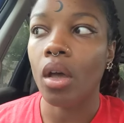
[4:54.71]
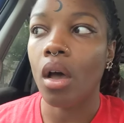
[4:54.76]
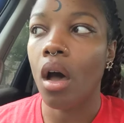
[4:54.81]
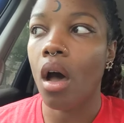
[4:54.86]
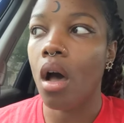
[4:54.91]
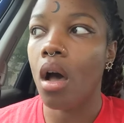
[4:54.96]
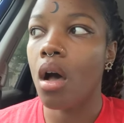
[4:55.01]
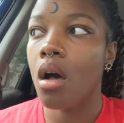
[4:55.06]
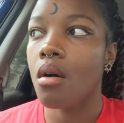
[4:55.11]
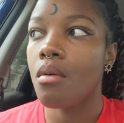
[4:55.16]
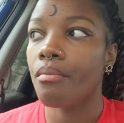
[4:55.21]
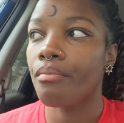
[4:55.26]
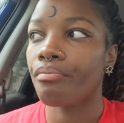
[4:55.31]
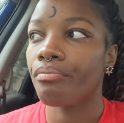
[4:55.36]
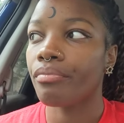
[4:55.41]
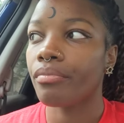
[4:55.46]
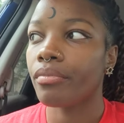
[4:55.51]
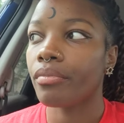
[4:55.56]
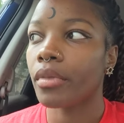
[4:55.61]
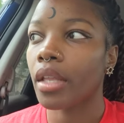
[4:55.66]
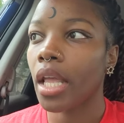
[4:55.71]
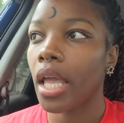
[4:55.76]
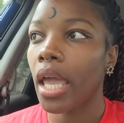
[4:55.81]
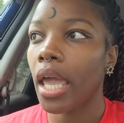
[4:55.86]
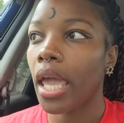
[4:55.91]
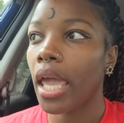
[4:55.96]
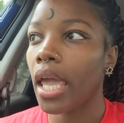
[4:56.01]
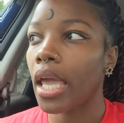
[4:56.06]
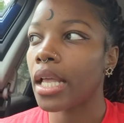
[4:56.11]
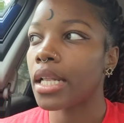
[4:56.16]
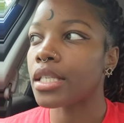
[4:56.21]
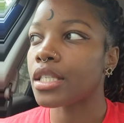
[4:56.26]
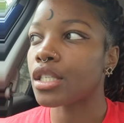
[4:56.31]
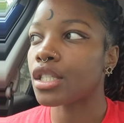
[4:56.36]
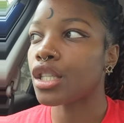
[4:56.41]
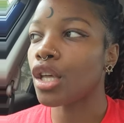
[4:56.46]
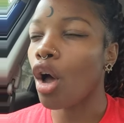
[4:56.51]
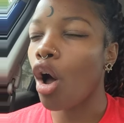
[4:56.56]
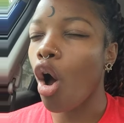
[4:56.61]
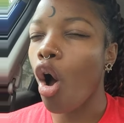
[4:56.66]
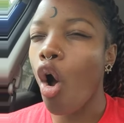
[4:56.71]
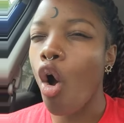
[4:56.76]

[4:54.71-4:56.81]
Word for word: Um, and the